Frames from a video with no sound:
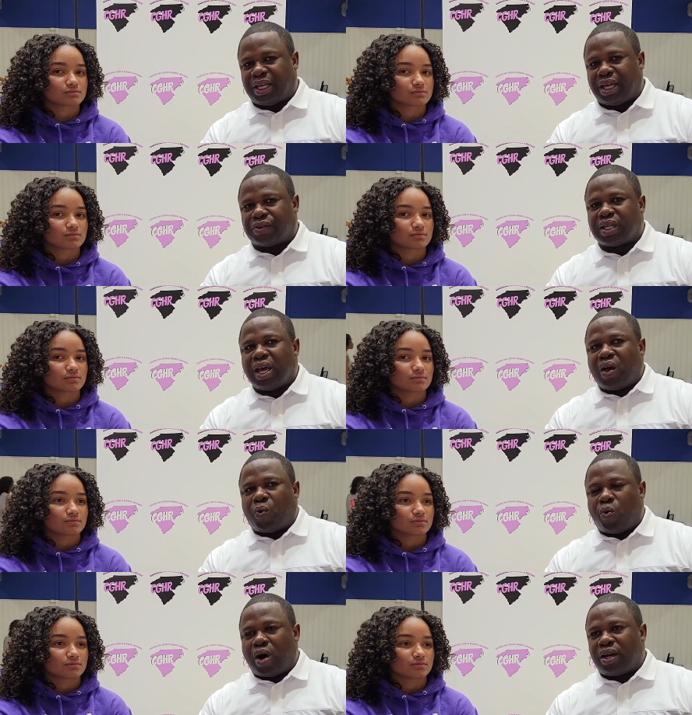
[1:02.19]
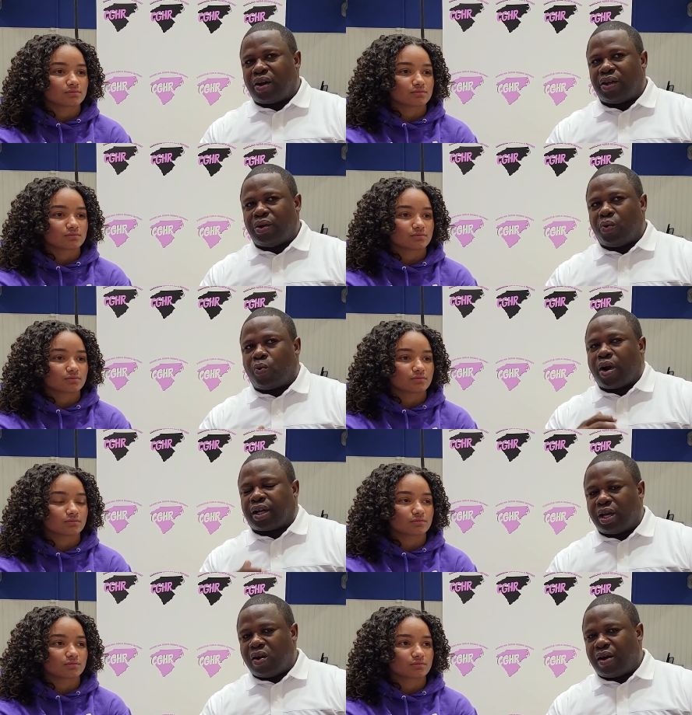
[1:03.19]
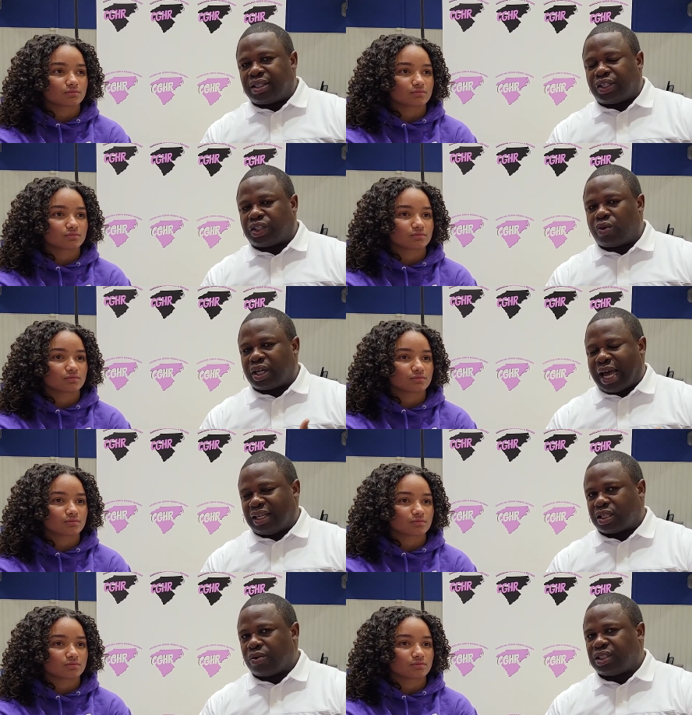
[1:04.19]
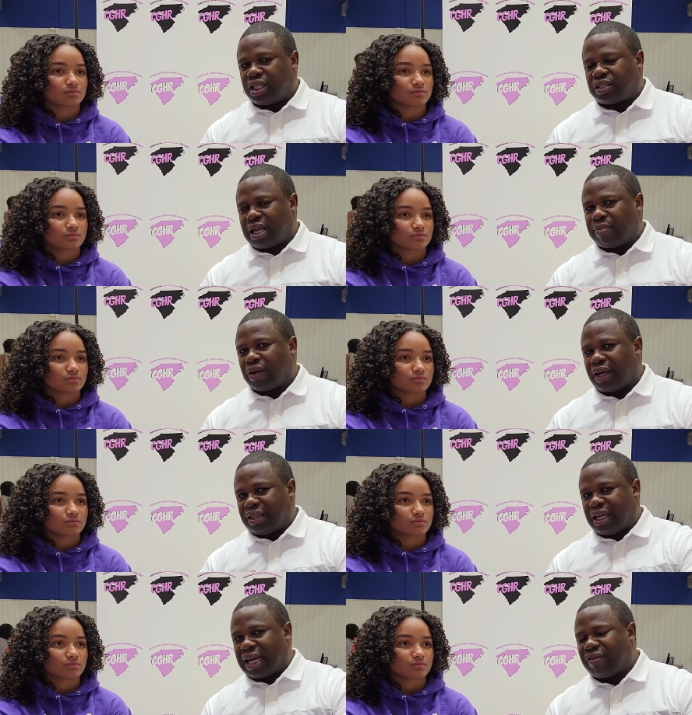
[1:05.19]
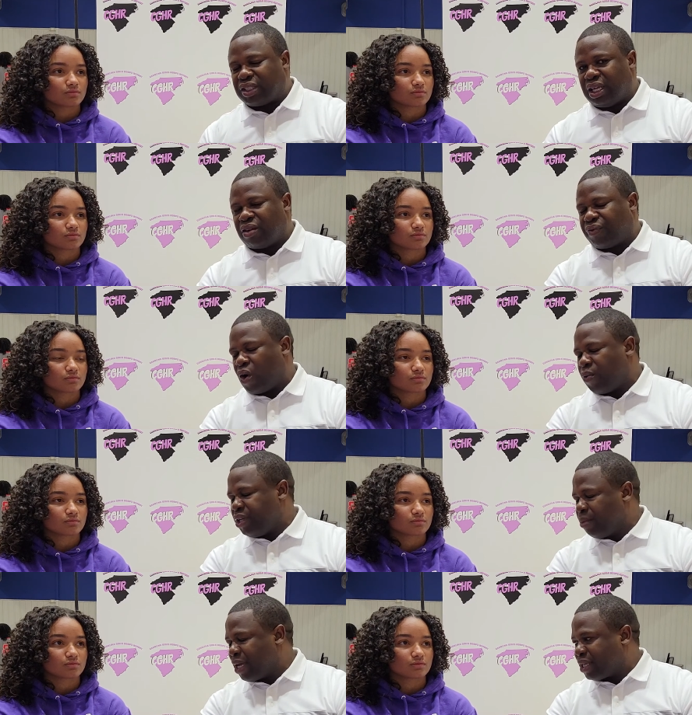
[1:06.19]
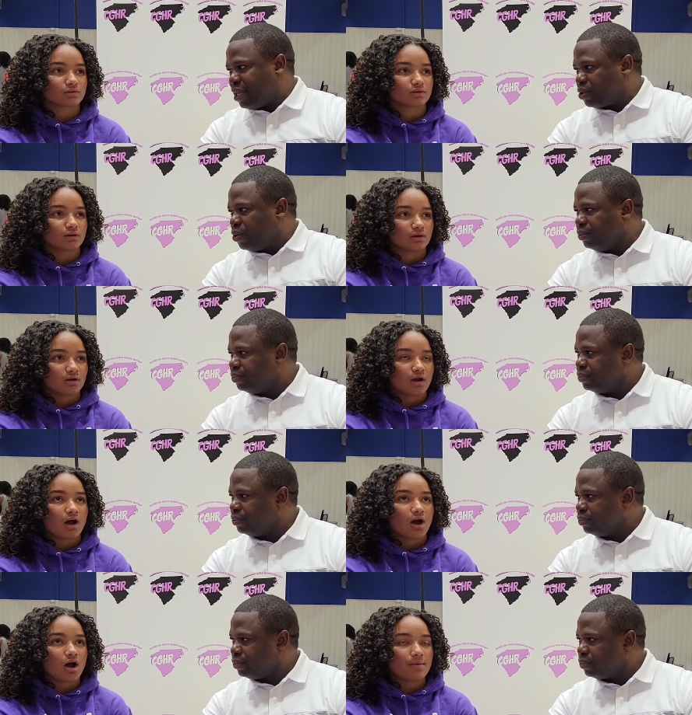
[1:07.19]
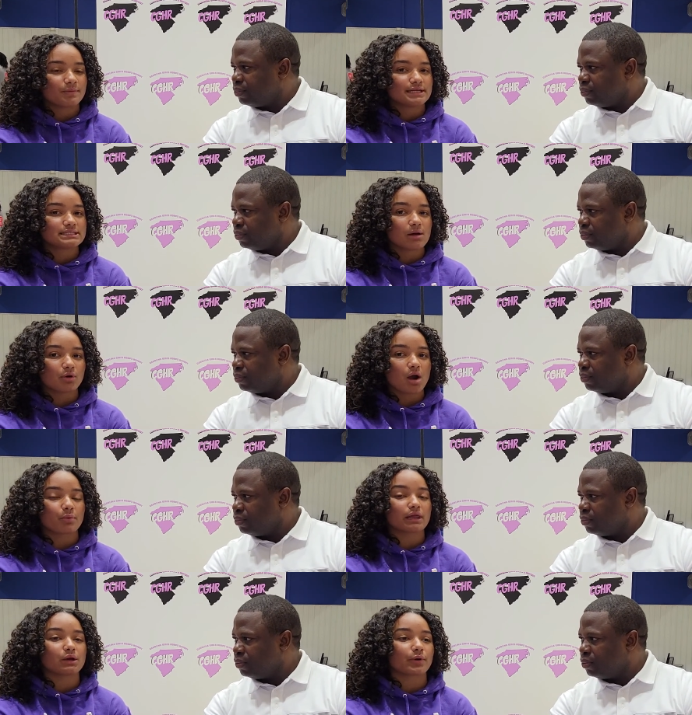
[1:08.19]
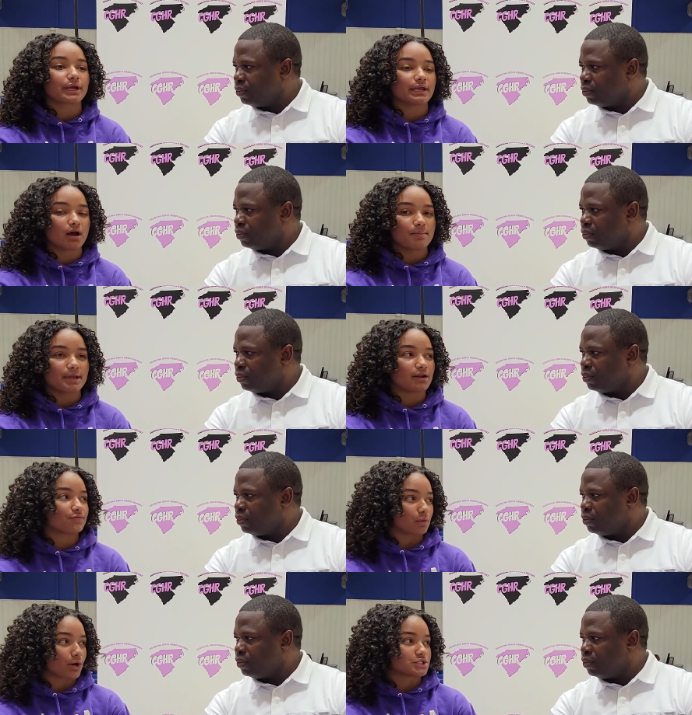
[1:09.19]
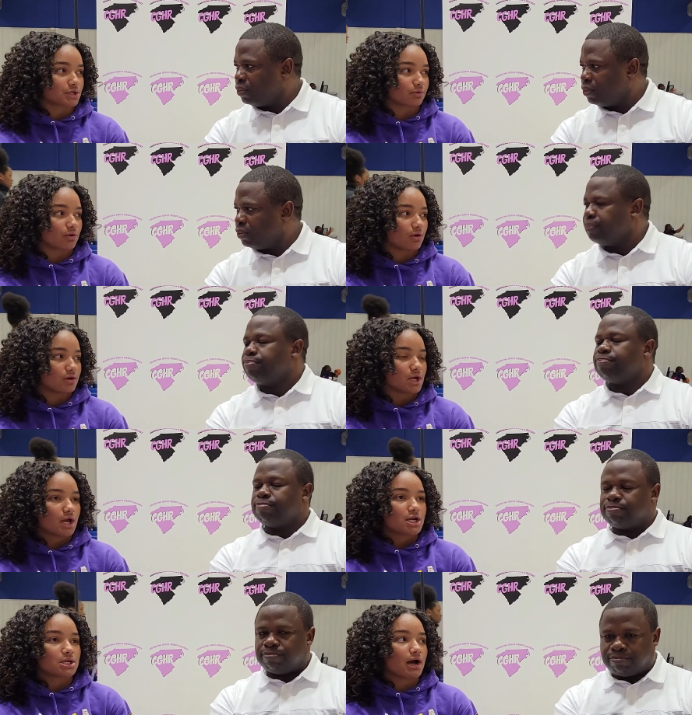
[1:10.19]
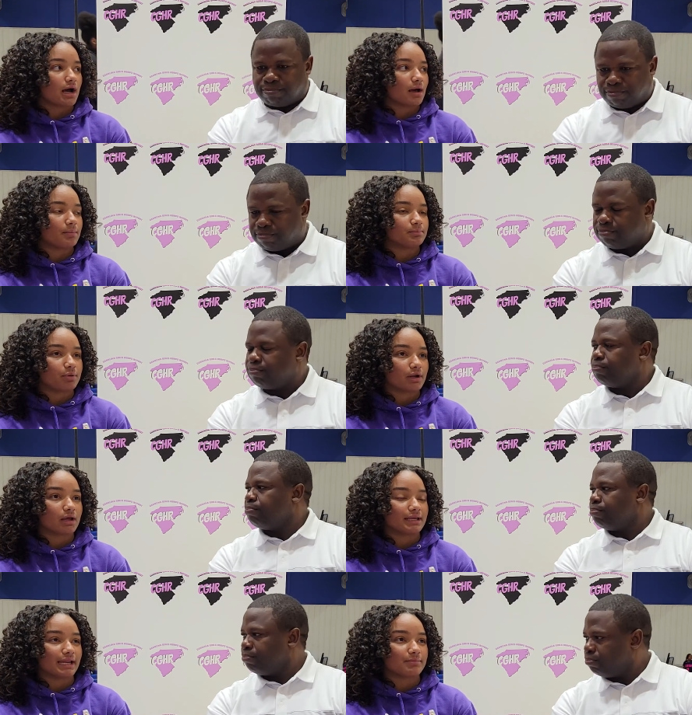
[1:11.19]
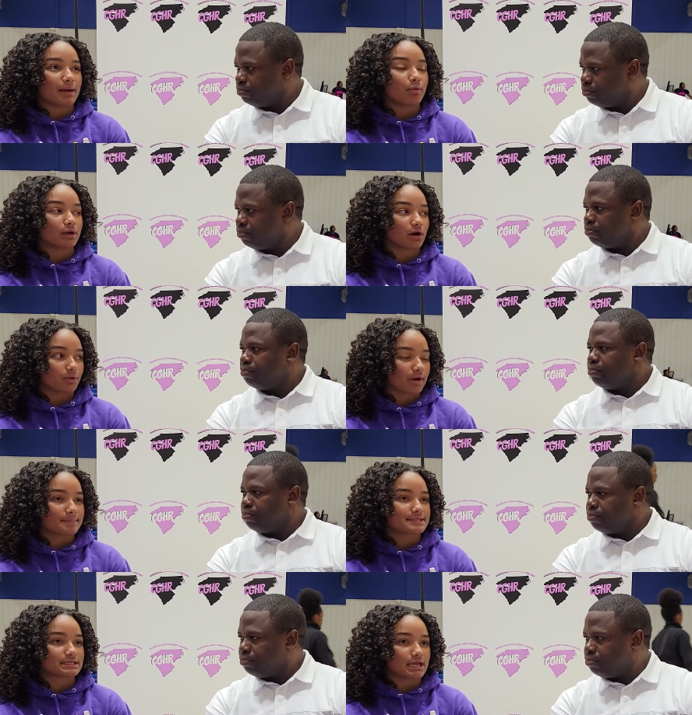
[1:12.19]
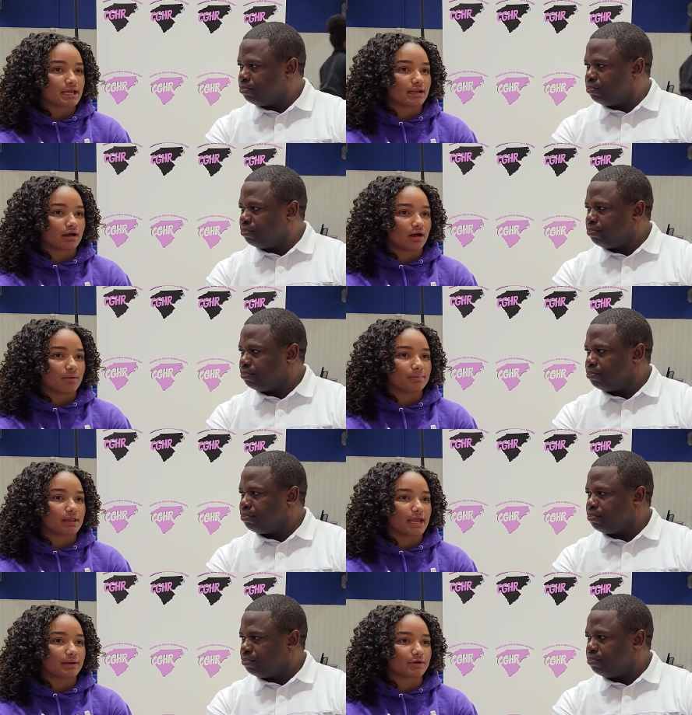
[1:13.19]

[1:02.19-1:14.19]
Speaker 1: years. What are you working on to show the college coach this summer and then obviously in the fall when you get back to high school?
Speaker 2: Um, this summer I'm really working on being a floor general, uh, put, getting my point guard reps in, um, playing